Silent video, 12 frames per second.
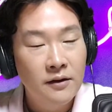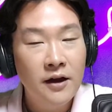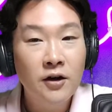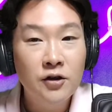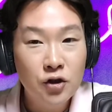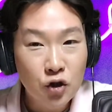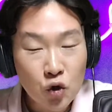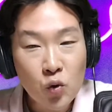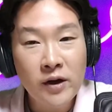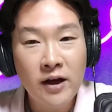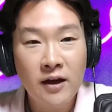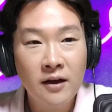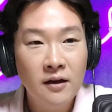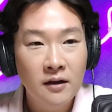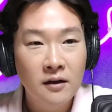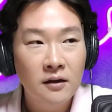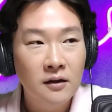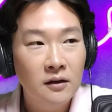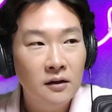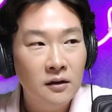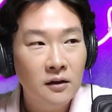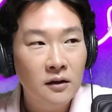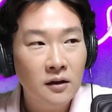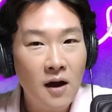They're doing
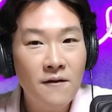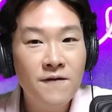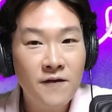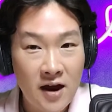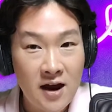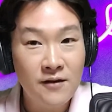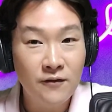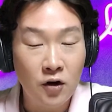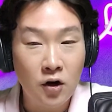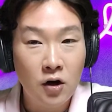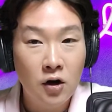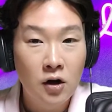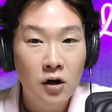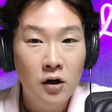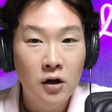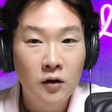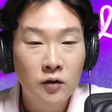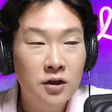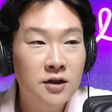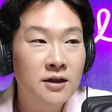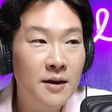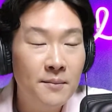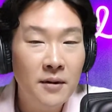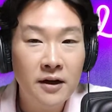a favor to
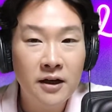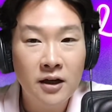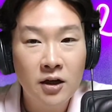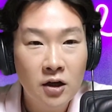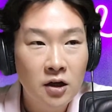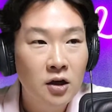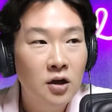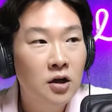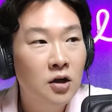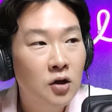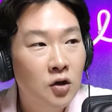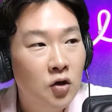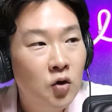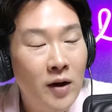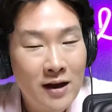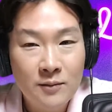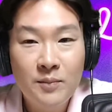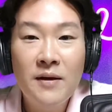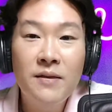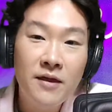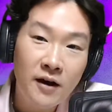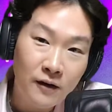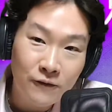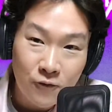somebody who has been
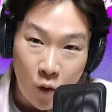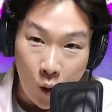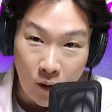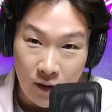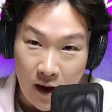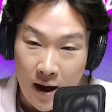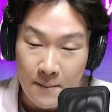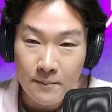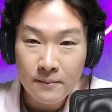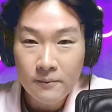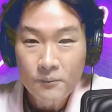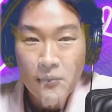there for them,